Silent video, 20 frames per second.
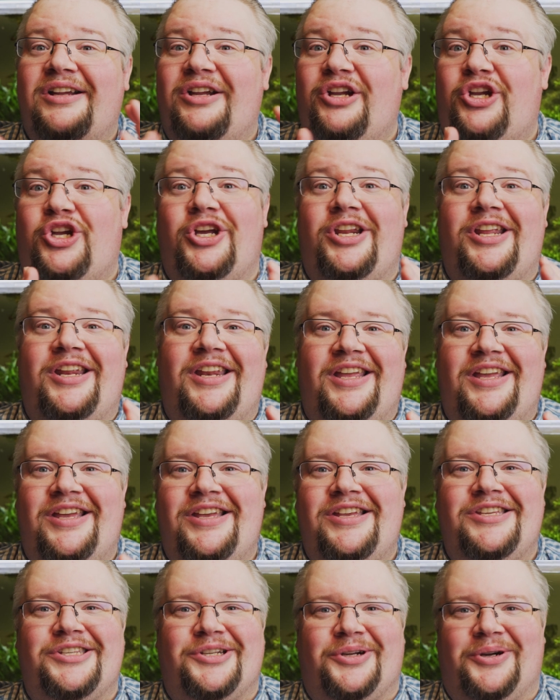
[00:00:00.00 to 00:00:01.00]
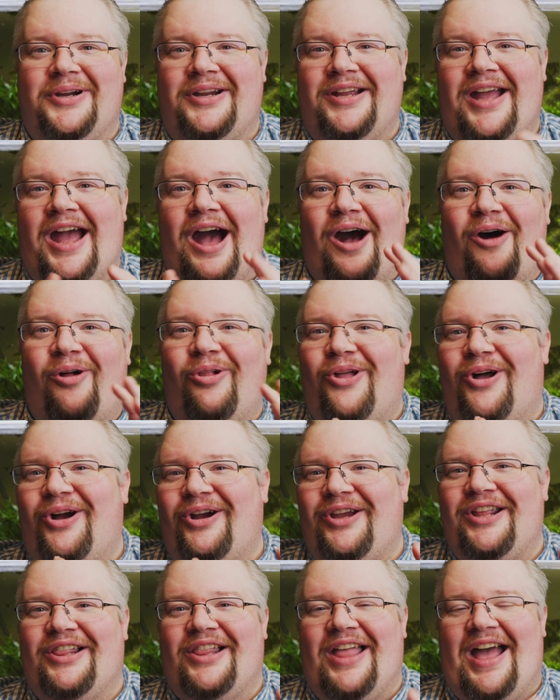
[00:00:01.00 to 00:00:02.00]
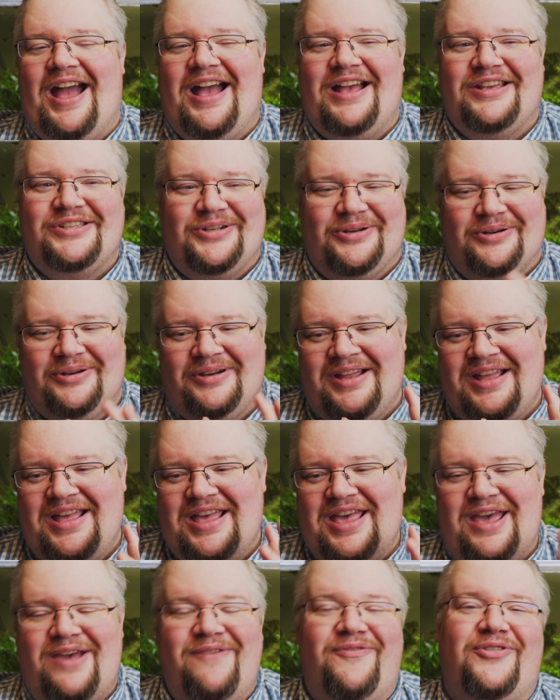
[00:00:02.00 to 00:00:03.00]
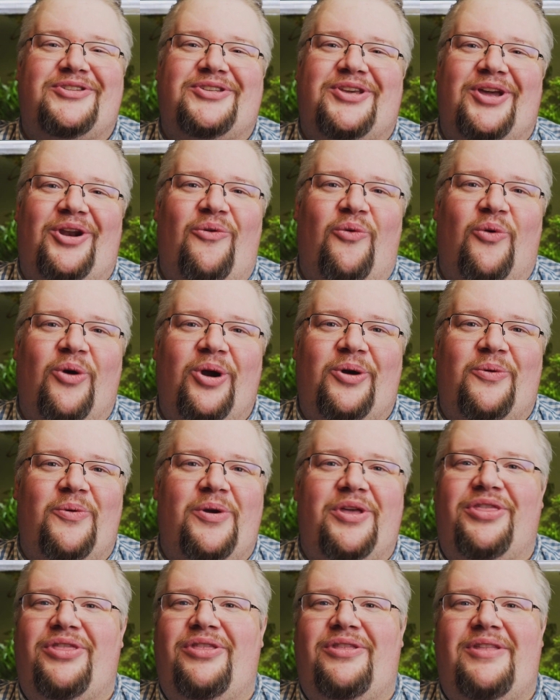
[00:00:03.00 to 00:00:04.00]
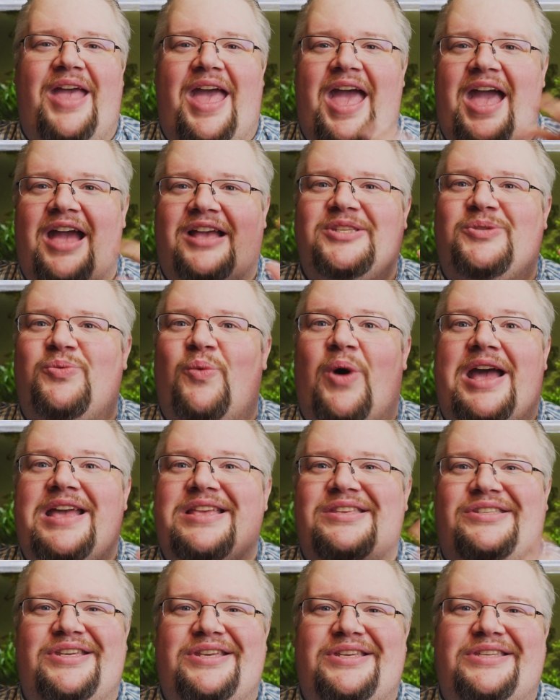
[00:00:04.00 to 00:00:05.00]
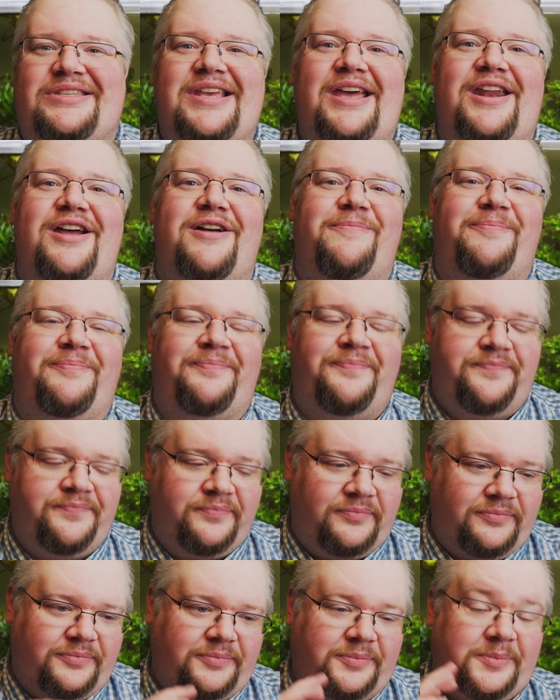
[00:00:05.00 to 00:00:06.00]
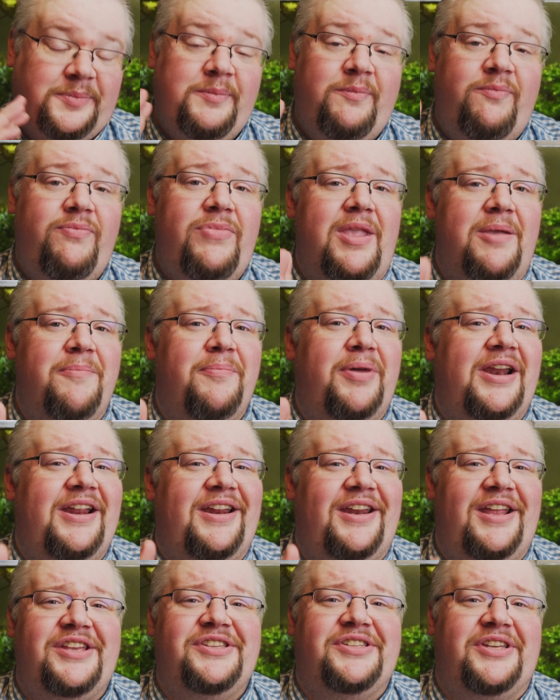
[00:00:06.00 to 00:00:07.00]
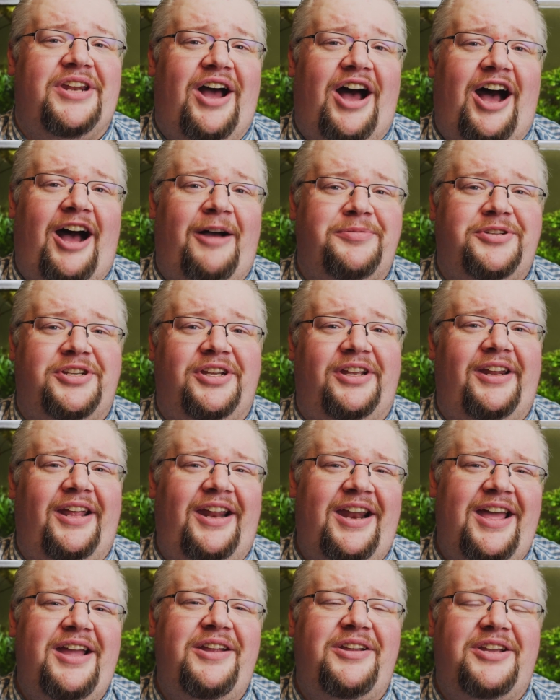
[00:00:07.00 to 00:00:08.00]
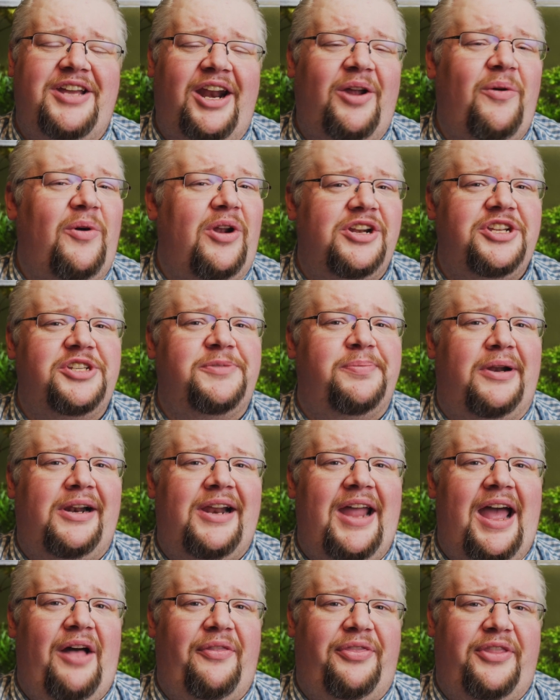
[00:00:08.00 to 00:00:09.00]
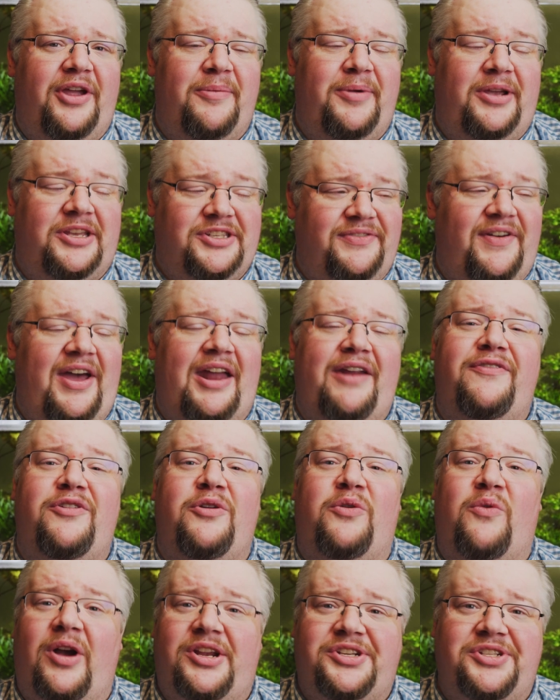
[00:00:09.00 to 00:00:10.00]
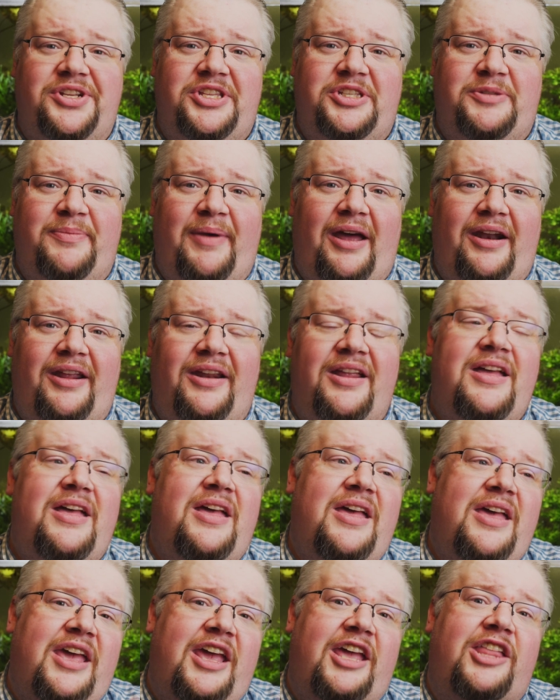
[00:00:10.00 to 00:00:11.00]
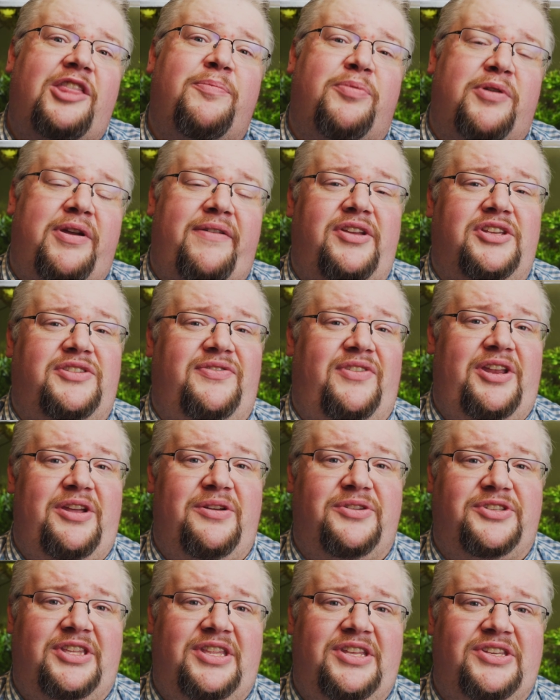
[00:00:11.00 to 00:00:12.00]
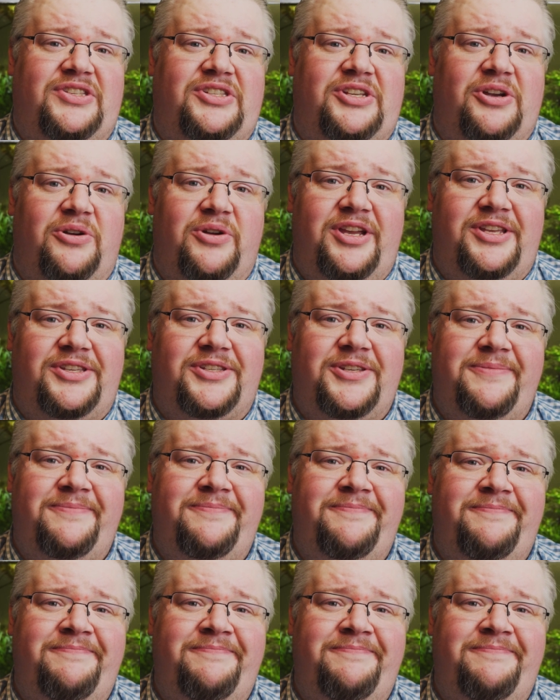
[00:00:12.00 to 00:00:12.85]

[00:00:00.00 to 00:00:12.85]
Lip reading: good it is or how long it lasts or if it's going to work with XYZ setup. But it is an option, and I kind of want to just put it out there because I've had a few questions about it in the previous videos in this series.